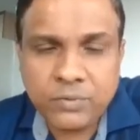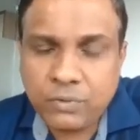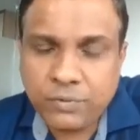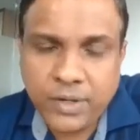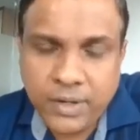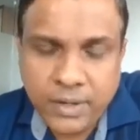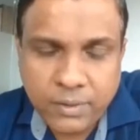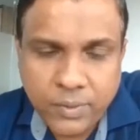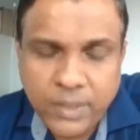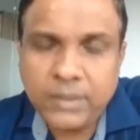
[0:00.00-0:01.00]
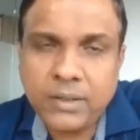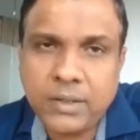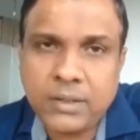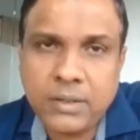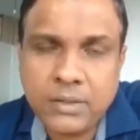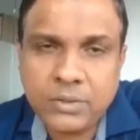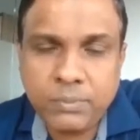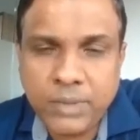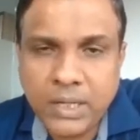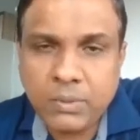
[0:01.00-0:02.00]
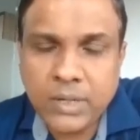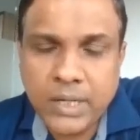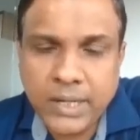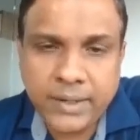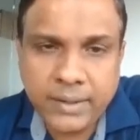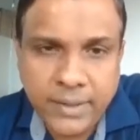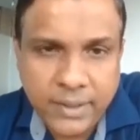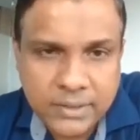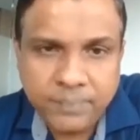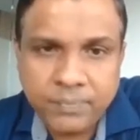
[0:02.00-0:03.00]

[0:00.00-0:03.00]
software and hardware to meet our client and needs.